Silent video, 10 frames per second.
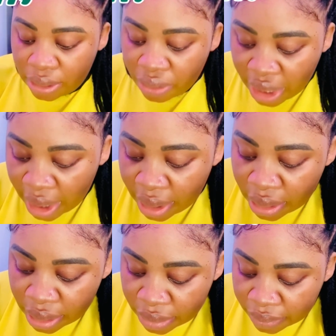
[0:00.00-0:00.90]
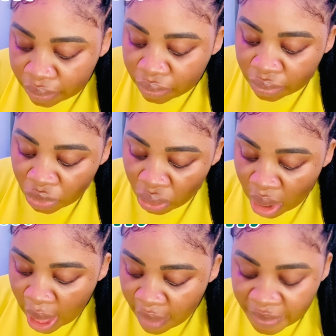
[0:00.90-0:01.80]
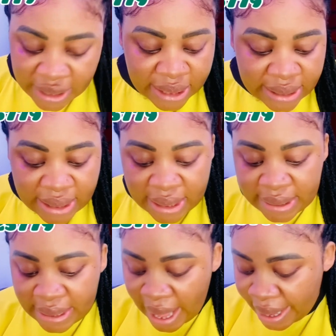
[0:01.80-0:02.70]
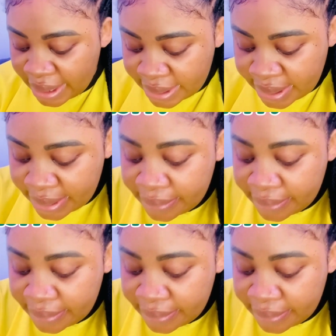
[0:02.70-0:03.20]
Okay, now after setting this, guys,